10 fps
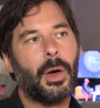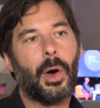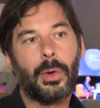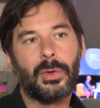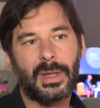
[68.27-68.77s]

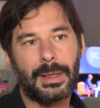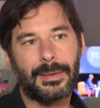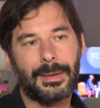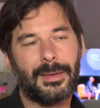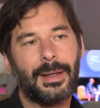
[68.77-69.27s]
oil
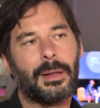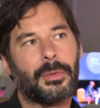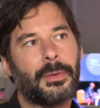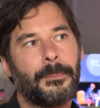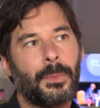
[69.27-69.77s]
sands
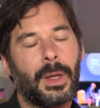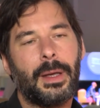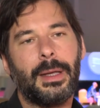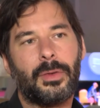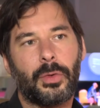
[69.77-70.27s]
itself,
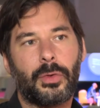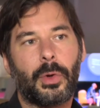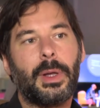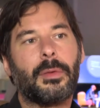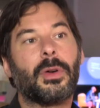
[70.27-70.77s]
it's a
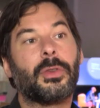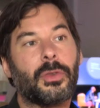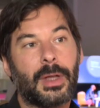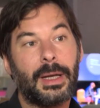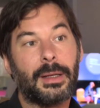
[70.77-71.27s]
story of our
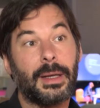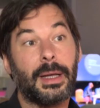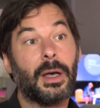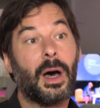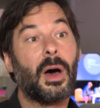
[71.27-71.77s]
society
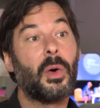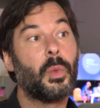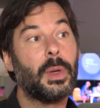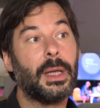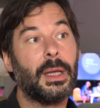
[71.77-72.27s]
and how
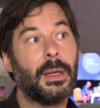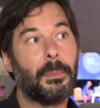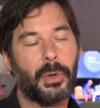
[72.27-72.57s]
we